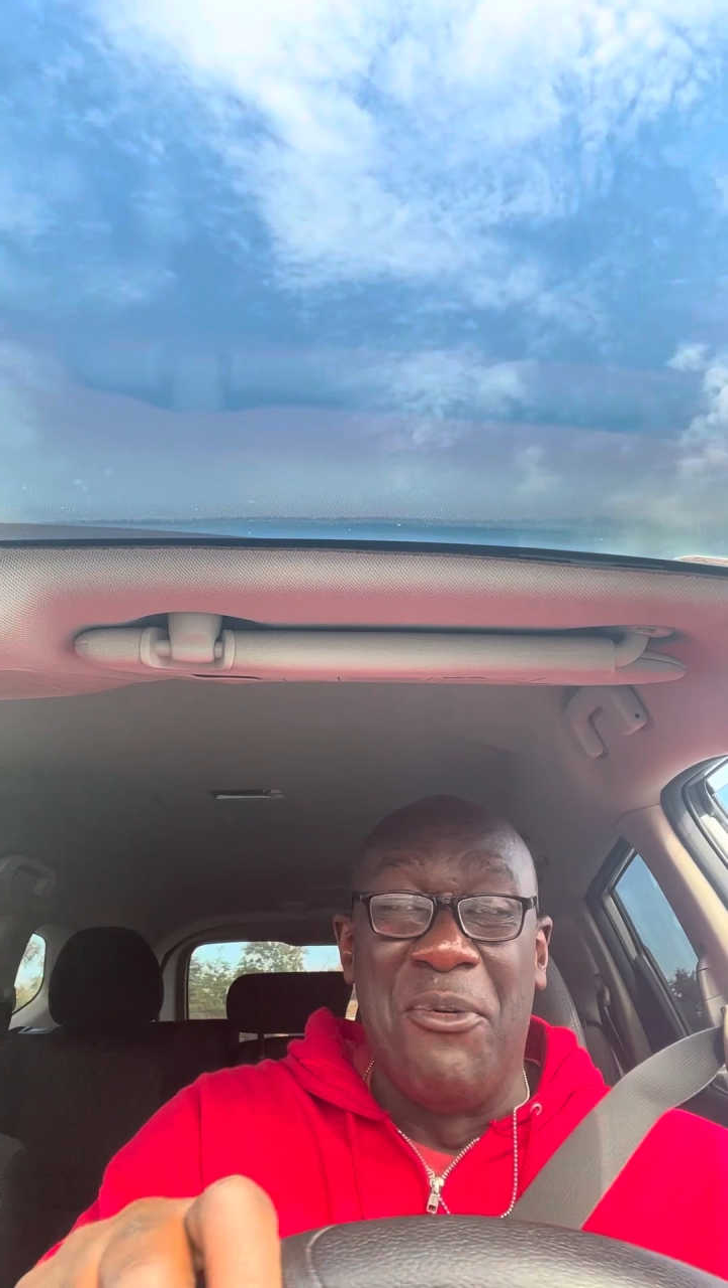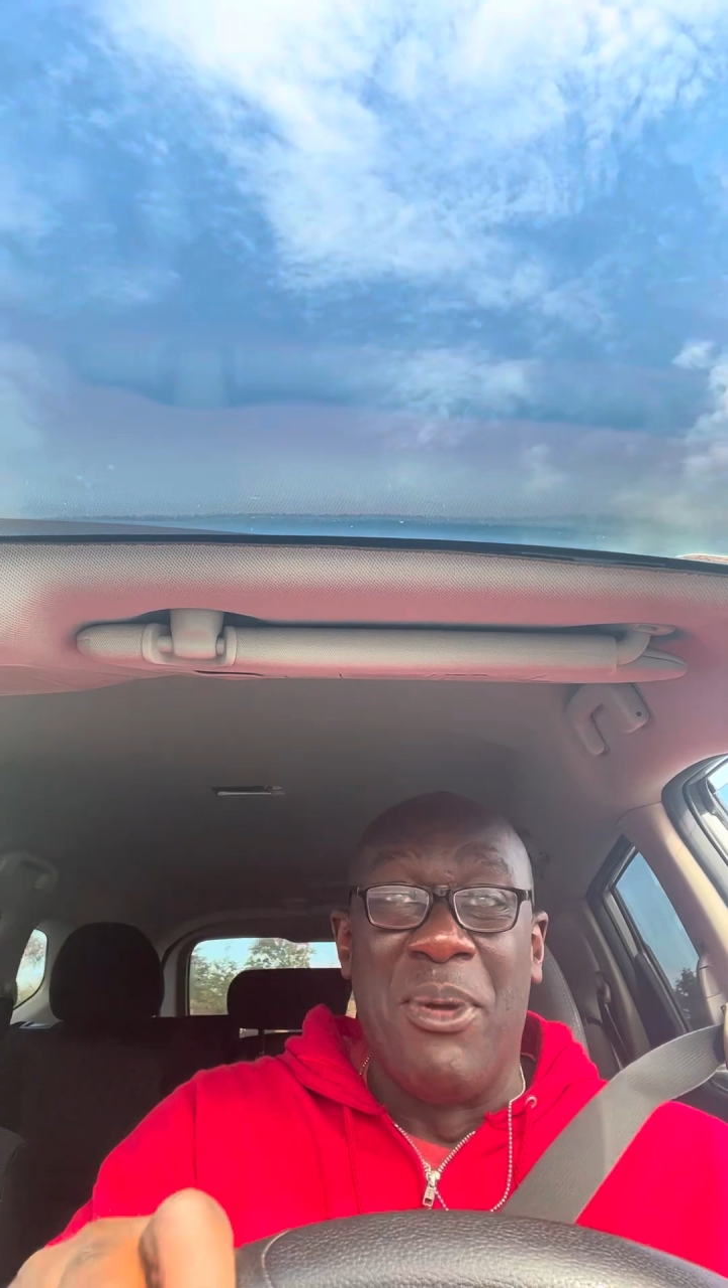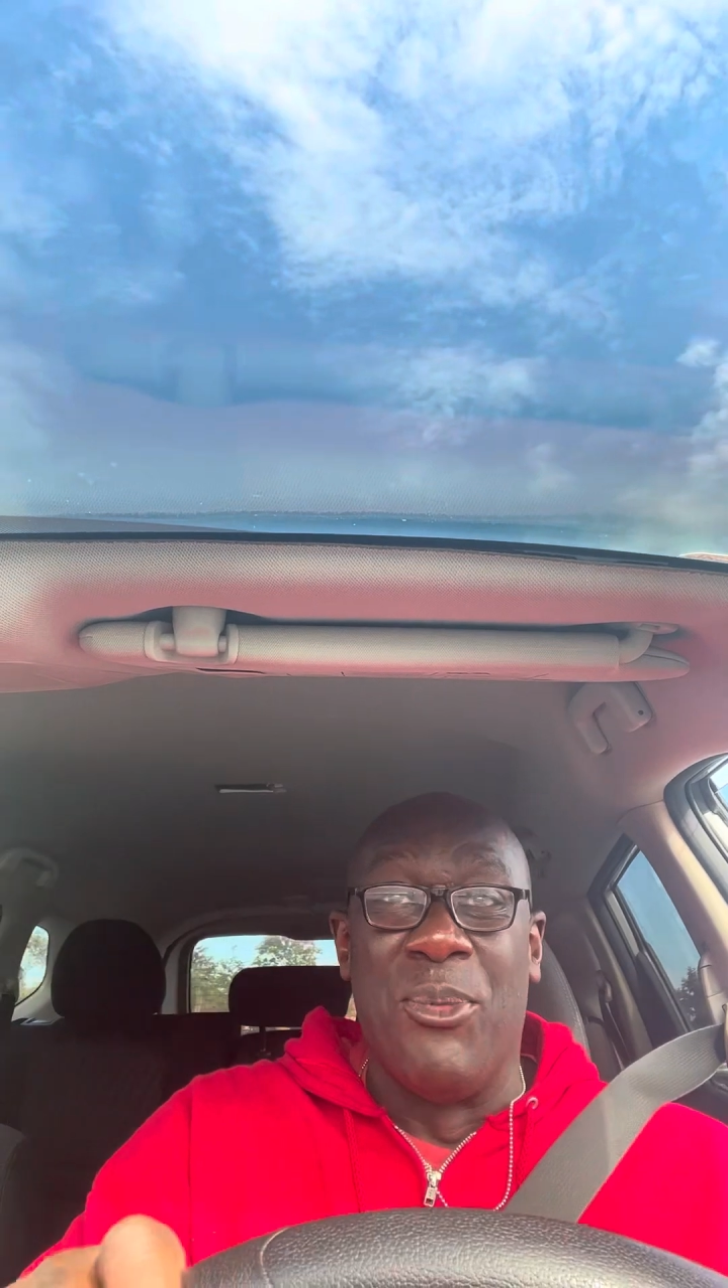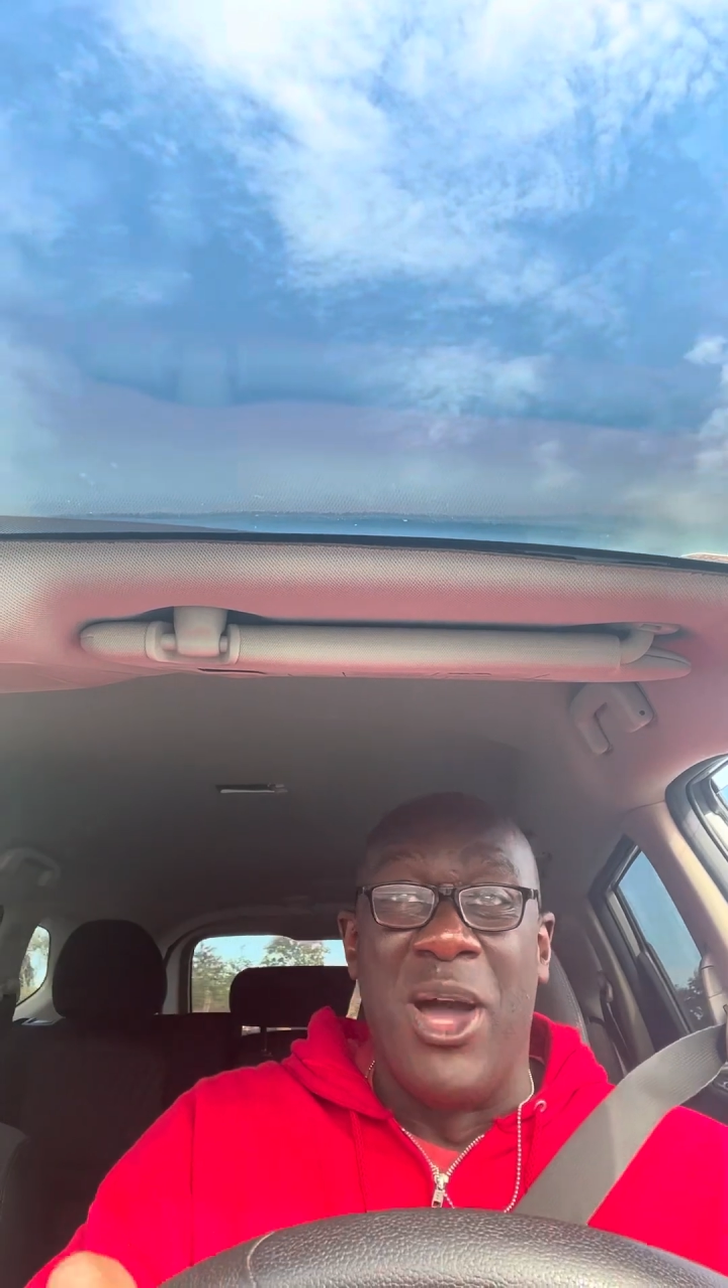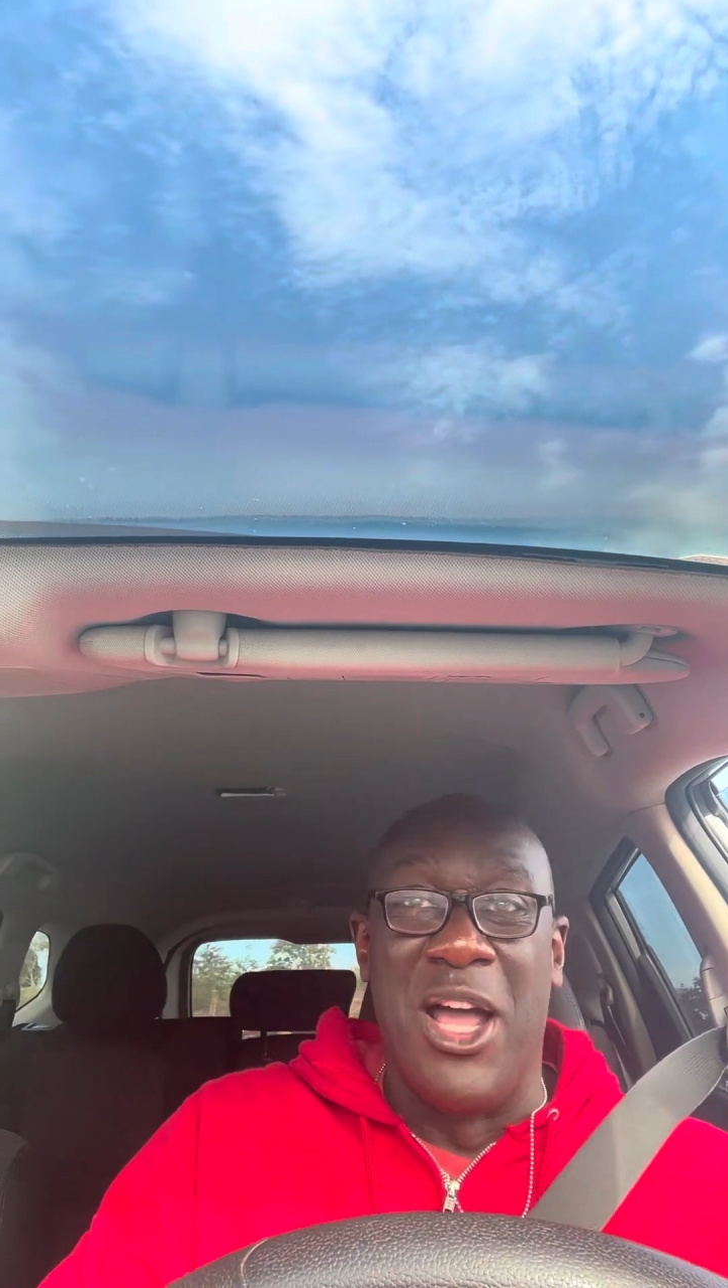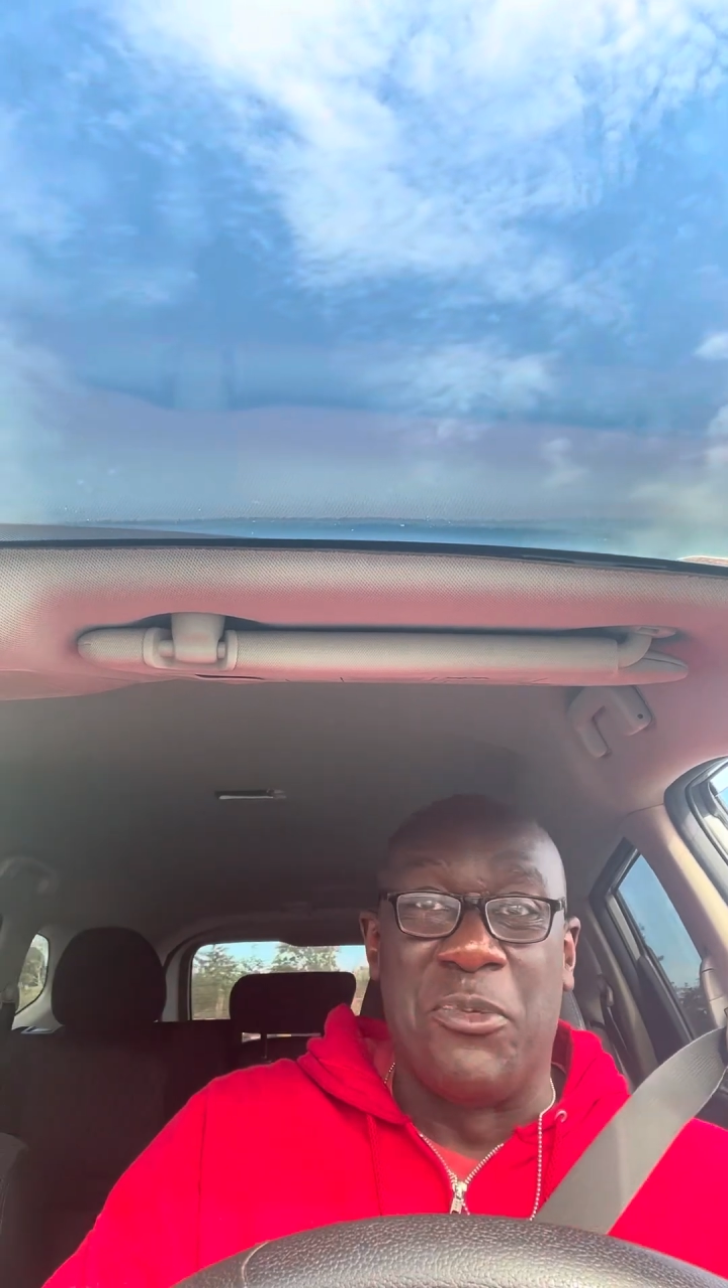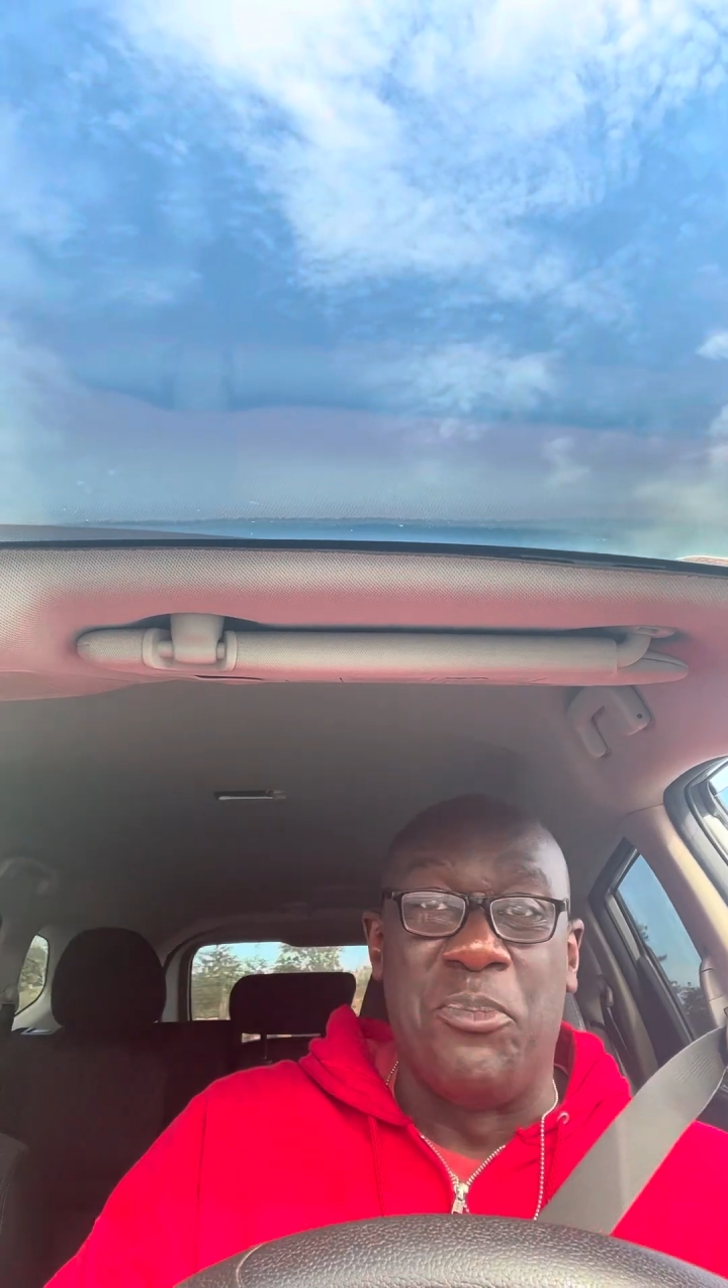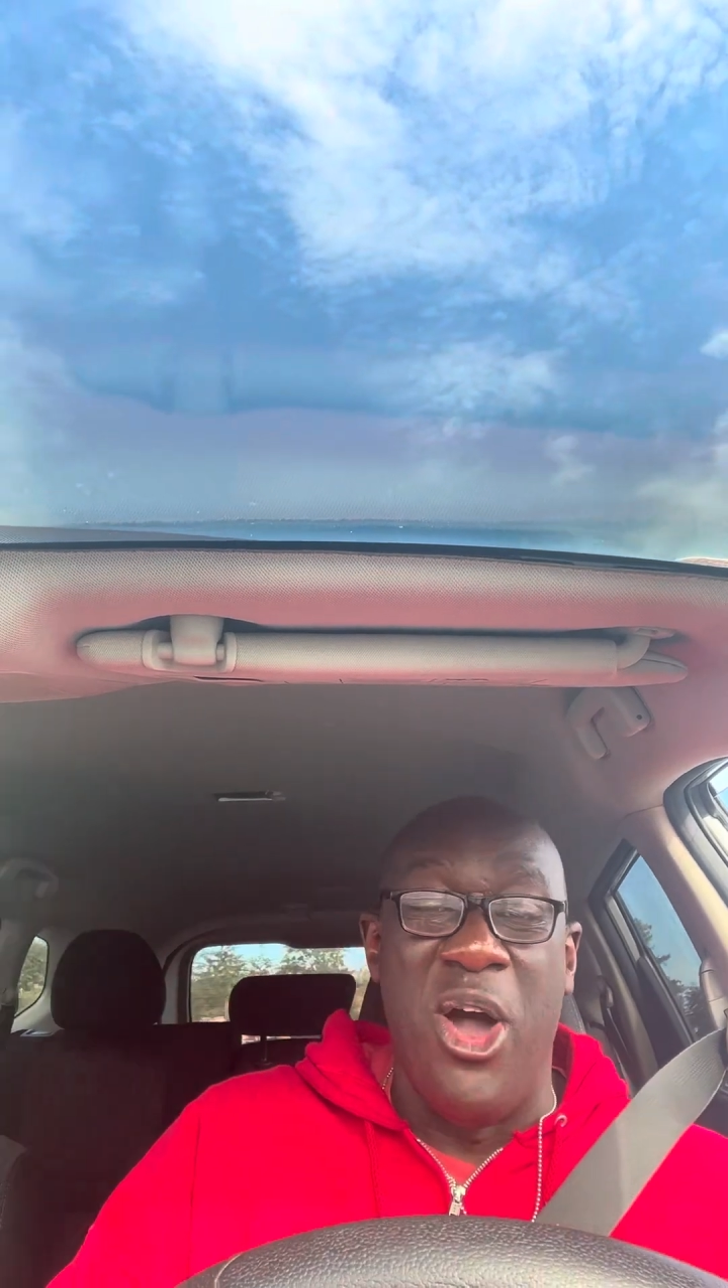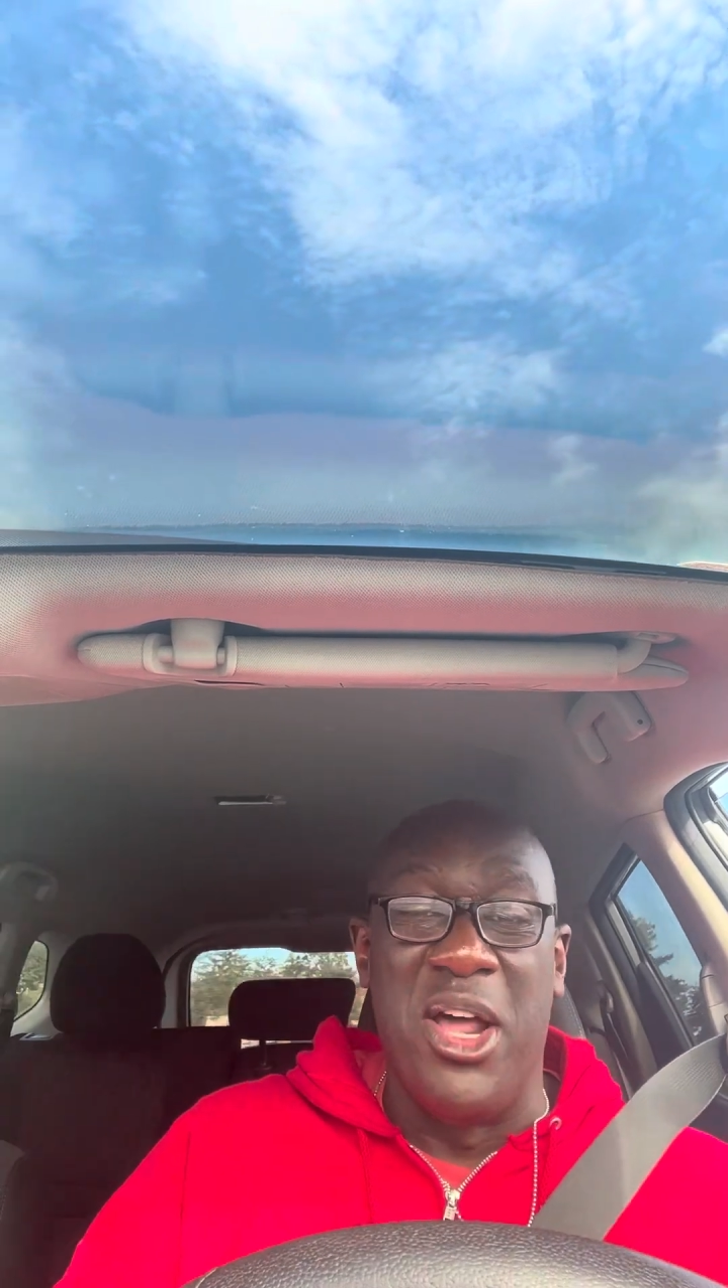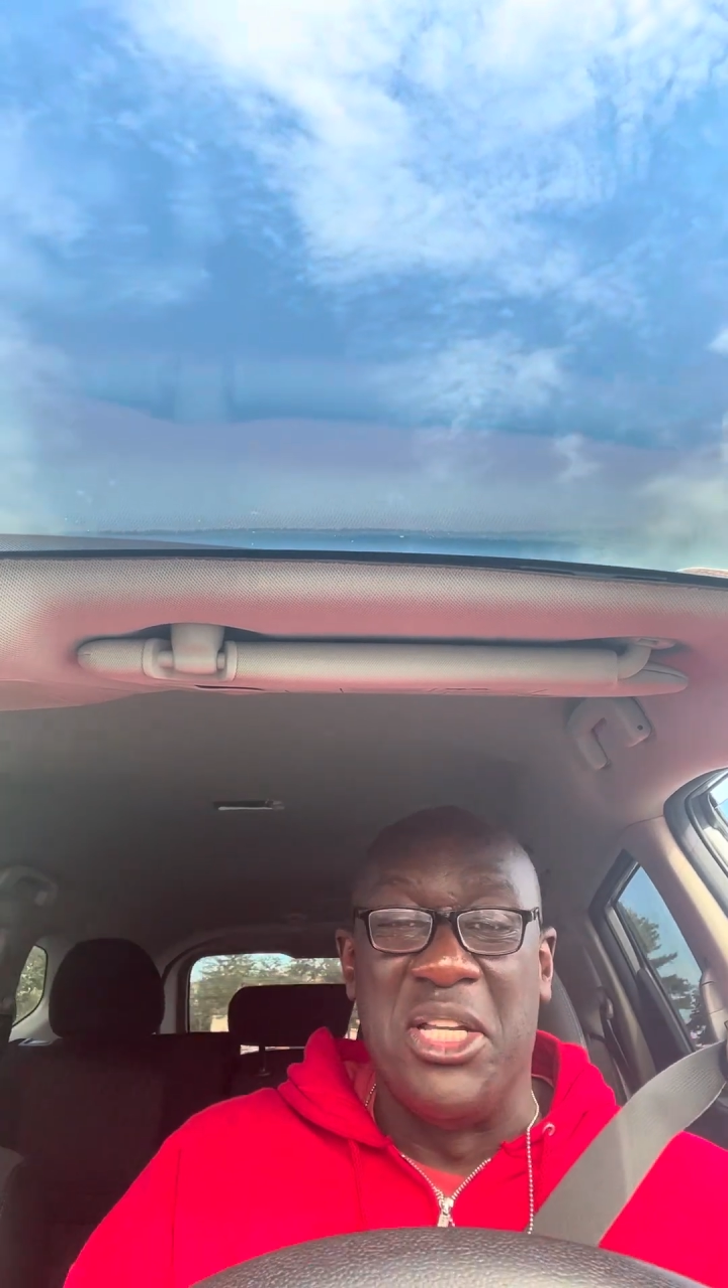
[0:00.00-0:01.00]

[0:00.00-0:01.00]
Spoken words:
remember when I was part